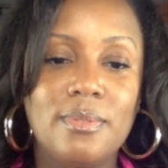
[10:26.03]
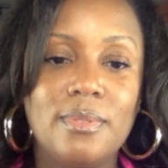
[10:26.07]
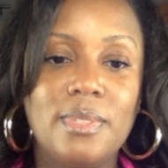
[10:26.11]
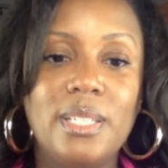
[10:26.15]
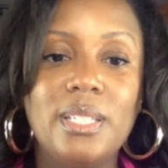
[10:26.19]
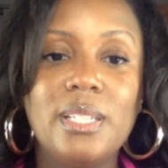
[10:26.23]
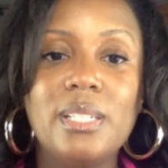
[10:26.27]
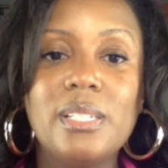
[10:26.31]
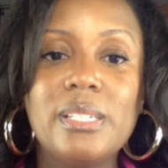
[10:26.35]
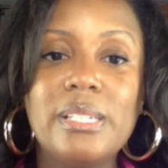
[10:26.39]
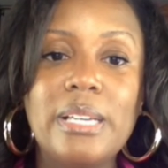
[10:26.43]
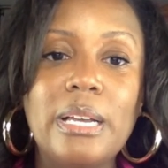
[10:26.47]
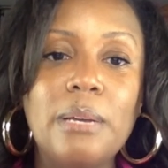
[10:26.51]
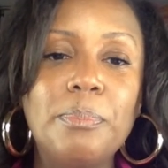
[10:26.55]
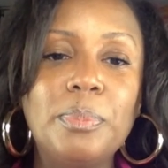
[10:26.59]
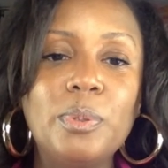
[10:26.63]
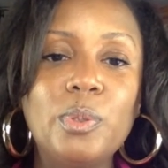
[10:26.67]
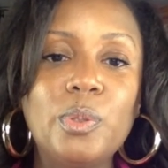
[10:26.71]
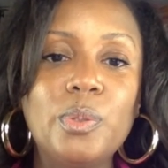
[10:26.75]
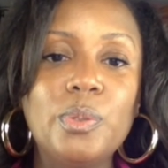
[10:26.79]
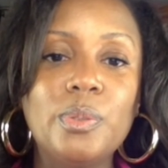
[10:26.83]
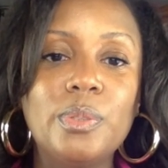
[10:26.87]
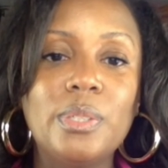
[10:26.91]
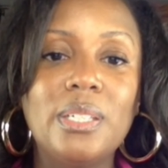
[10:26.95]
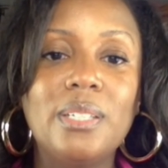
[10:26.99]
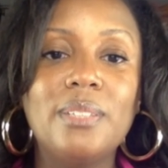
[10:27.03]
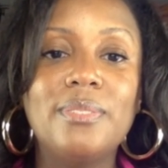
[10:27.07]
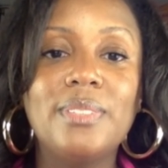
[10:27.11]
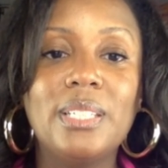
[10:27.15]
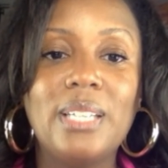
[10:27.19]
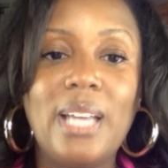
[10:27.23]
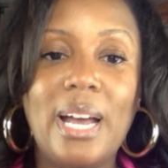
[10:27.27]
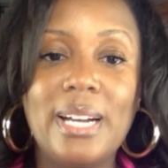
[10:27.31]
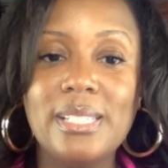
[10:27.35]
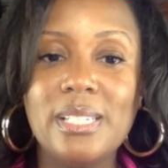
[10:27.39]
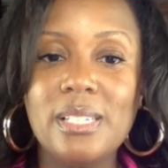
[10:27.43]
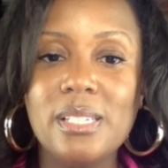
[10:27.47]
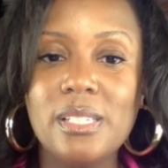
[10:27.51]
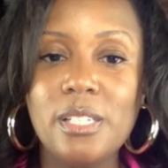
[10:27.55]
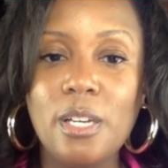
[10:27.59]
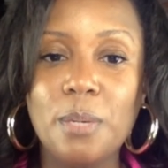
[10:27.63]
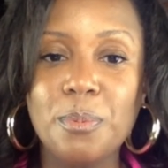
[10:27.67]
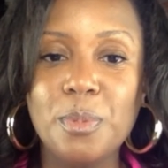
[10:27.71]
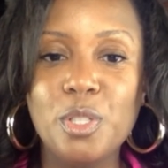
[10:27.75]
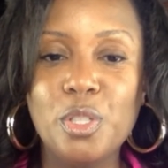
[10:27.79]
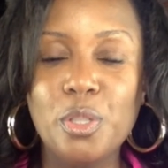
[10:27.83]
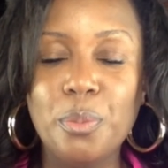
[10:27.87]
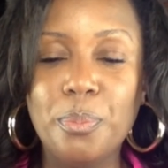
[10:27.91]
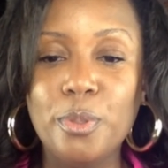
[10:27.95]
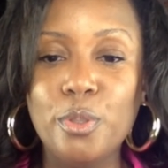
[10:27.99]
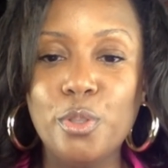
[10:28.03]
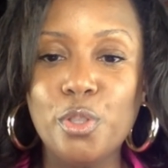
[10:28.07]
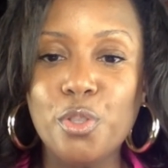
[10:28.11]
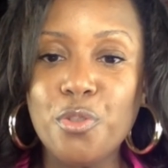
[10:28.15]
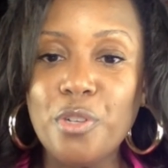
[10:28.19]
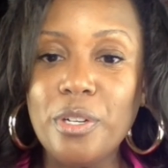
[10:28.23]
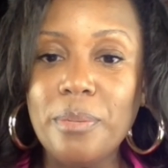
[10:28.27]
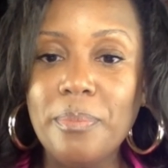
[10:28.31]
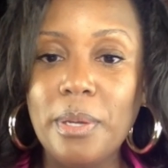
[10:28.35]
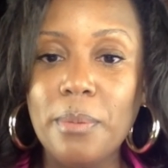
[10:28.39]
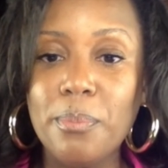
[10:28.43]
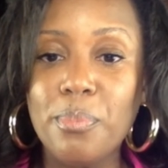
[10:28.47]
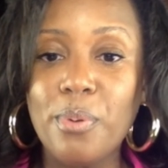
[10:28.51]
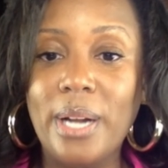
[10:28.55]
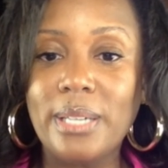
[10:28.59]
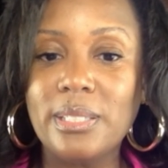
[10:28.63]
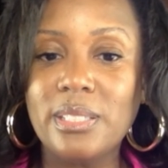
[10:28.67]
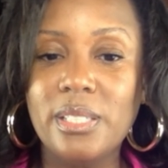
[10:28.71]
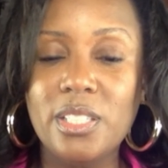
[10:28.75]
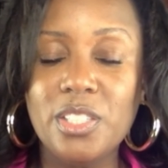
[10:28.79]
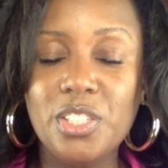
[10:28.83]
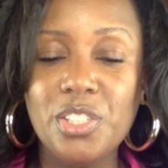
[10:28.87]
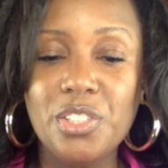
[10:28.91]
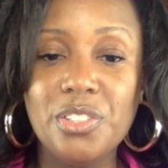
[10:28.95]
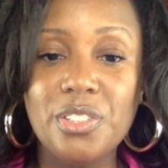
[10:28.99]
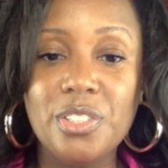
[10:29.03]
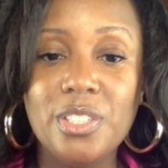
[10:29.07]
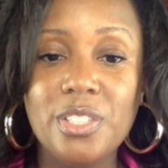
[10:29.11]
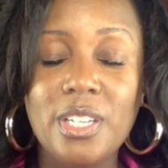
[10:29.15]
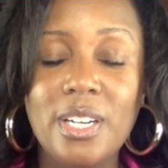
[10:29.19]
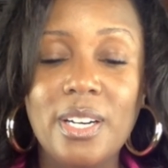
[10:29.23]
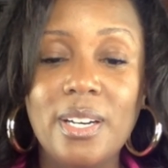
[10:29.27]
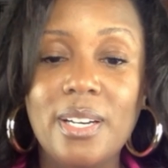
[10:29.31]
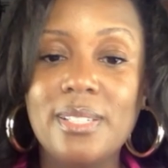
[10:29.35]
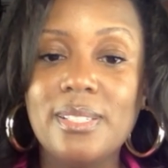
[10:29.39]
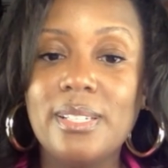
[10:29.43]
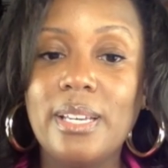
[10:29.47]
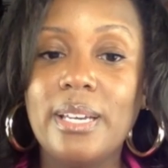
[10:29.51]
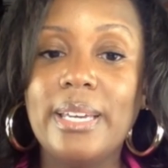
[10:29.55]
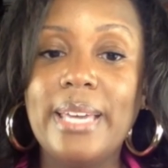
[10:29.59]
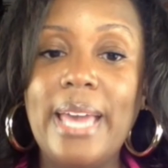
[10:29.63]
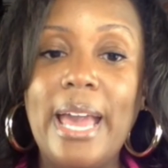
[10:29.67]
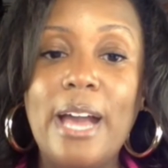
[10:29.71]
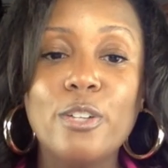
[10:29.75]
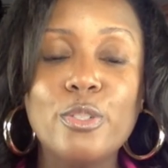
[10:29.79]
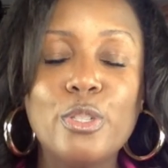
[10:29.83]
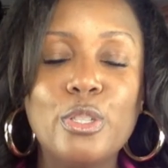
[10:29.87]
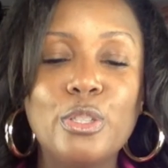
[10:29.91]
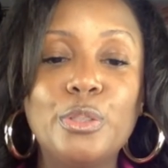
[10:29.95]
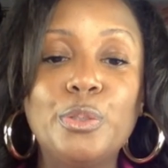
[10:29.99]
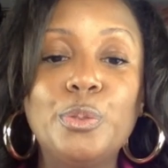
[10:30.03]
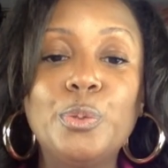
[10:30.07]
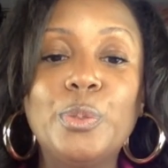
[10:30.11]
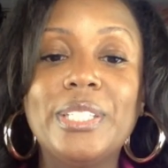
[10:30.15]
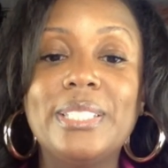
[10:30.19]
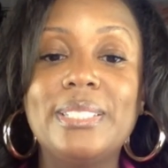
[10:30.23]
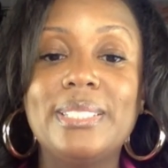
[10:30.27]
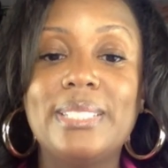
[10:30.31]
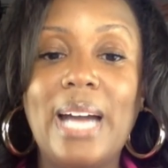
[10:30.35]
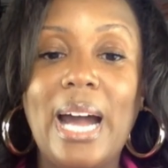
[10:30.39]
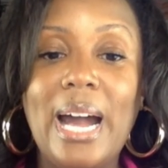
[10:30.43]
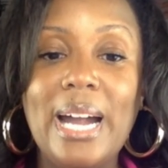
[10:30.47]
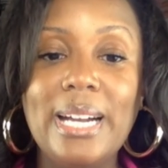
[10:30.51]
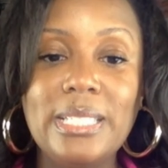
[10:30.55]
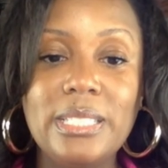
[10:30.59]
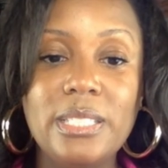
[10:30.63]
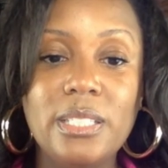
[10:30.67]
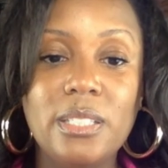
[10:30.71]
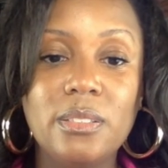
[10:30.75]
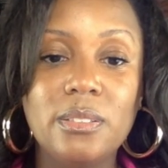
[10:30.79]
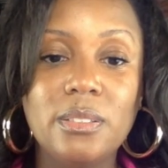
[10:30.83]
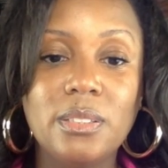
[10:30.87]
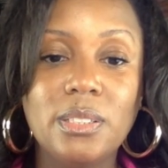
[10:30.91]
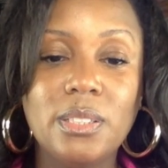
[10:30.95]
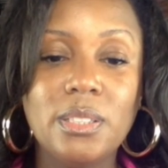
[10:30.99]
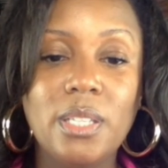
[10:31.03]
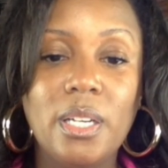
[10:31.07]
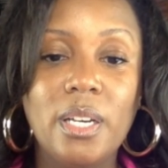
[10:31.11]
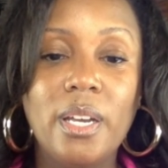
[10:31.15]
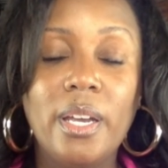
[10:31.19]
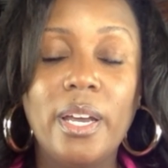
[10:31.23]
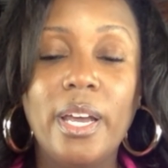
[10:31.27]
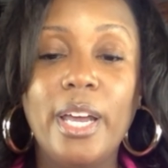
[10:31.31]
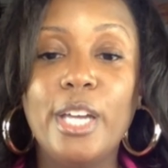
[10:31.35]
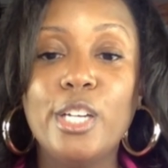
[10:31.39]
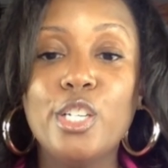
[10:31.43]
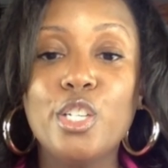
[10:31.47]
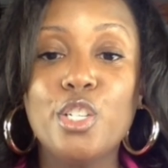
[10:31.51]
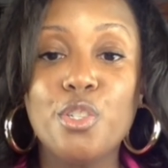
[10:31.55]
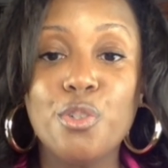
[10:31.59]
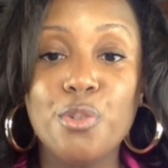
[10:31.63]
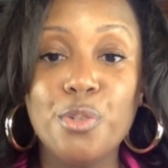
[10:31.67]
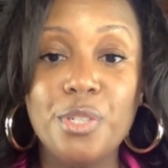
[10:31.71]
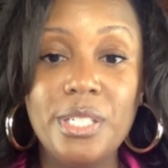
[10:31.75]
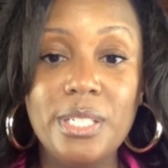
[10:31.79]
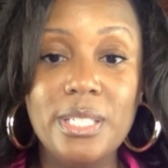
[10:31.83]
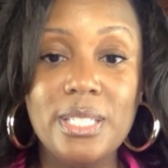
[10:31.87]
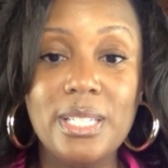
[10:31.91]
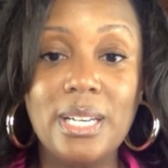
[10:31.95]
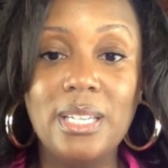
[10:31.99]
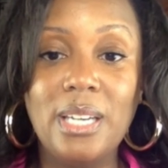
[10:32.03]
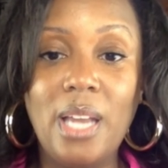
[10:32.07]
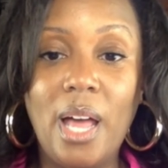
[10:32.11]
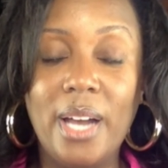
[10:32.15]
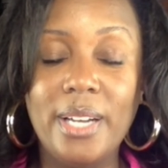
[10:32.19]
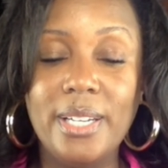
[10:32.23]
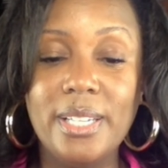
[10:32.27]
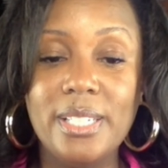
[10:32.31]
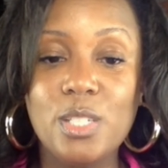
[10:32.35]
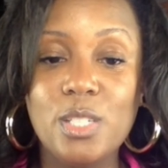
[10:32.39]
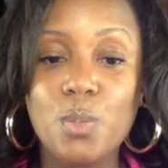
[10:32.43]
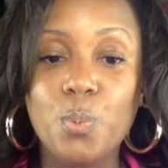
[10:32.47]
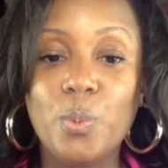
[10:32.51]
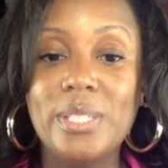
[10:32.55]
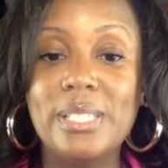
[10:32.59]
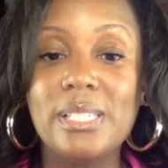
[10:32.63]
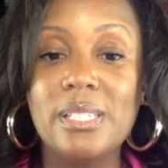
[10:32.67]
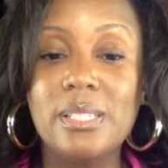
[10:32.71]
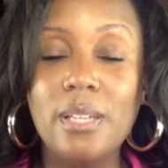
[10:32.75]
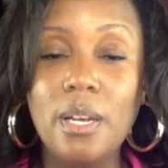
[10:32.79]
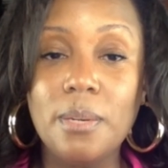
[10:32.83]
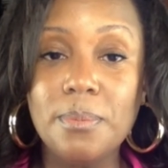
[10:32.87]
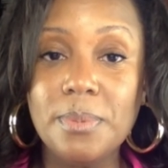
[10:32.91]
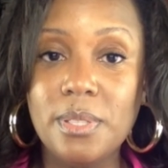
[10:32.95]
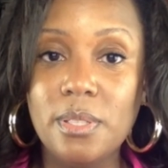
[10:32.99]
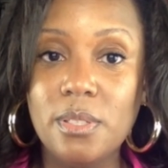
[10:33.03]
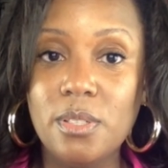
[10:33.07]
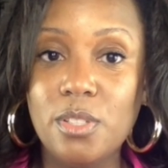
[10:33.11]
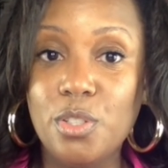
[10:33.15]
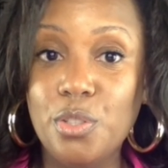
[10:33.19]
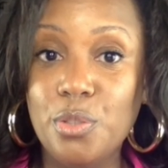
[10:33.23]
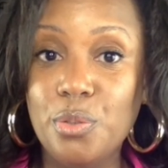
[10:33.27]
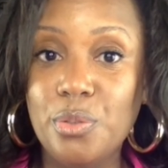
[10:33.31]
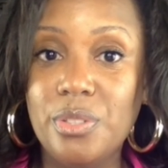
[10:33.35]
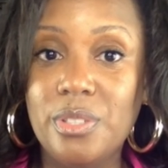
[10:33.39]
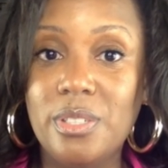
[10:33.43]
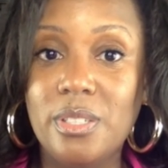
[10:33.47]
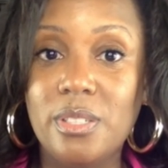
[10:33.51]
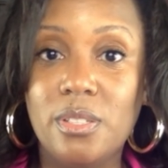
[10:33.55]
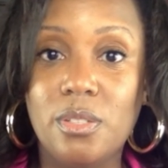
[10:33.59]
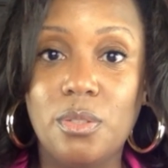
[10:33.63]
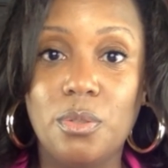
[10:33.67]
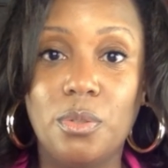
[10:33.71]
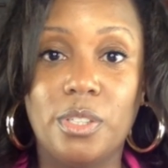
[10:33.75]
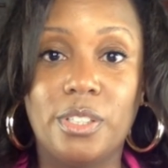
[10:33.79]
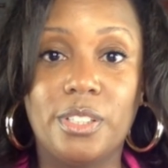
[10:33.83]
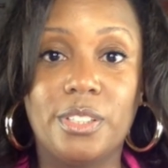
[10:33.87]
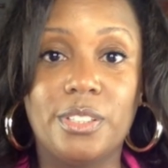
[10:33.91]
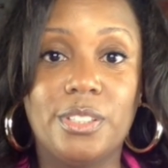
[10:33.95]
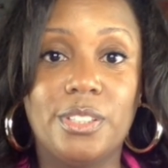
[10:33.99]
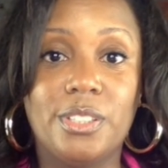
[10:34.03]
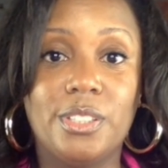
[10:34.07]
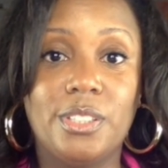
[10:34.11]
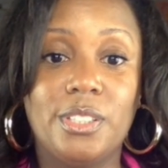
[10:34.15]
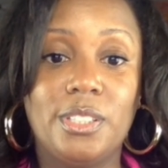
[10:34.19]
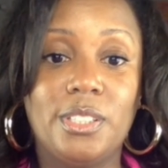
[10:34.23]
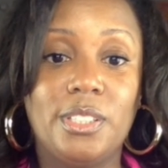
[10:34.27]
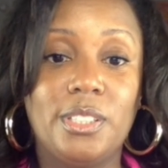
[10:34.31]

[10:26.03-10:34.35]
An example of a licensed substance abuse treatment practitioner is a counselor who can diagnose and treat clients with substance use disorders.